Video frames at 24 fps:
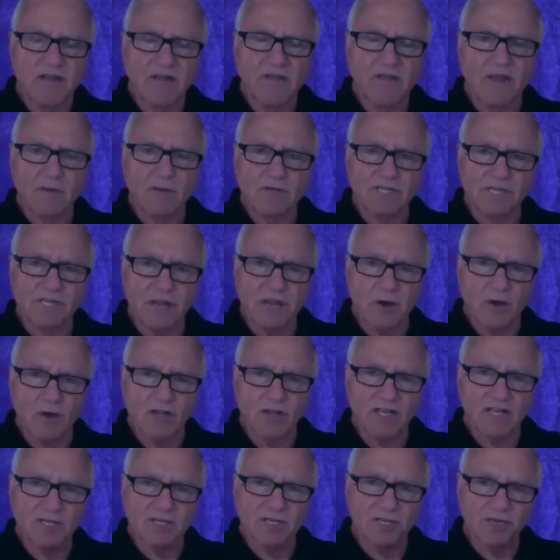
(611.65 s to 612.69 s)
There was
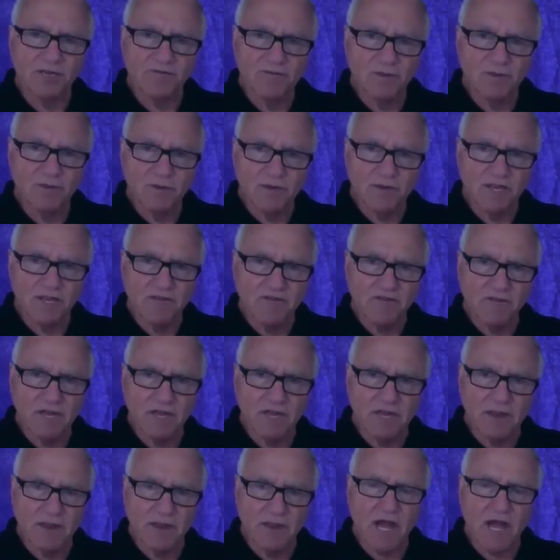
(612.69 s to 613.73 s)
dereliction of duty in
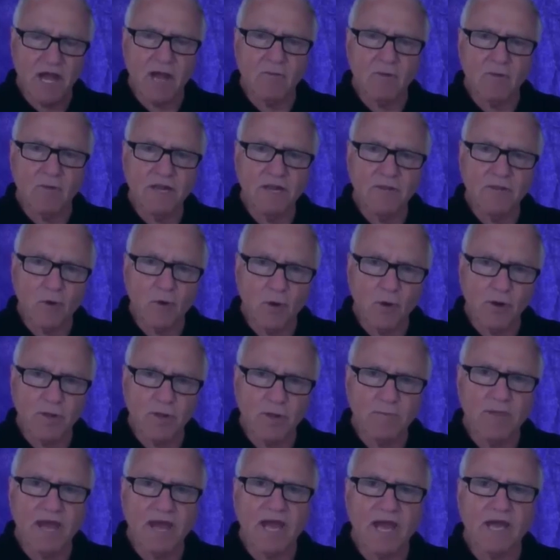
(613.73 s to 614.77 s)
Vietnam when he wrote
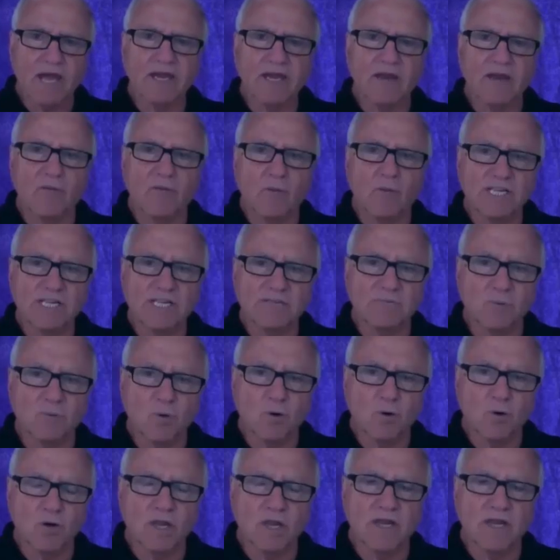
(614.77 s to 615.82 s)
about it, and
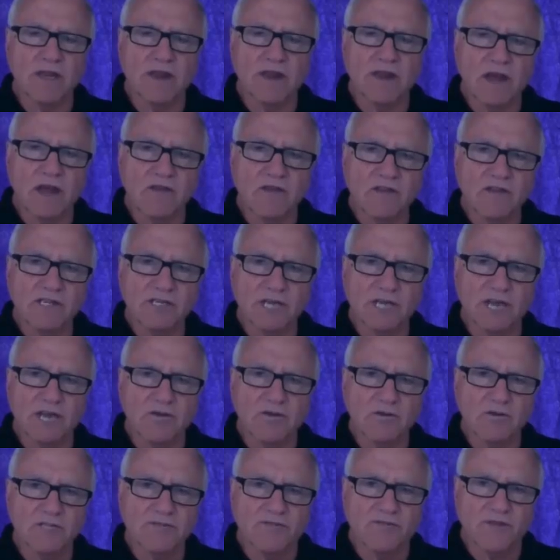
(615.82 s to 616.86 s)
Westmoreland and other
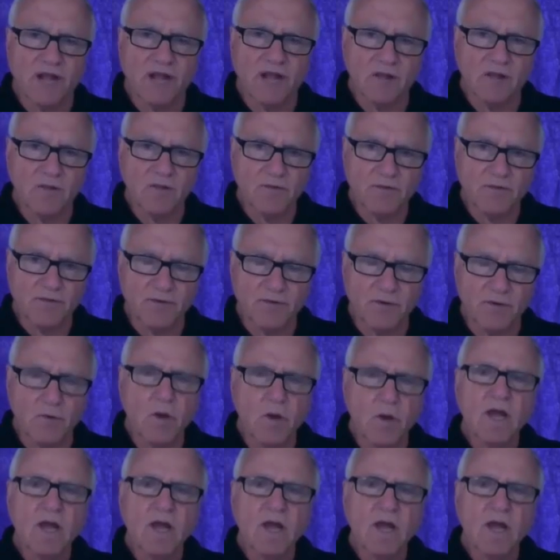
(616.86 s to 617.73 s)
generals followed through,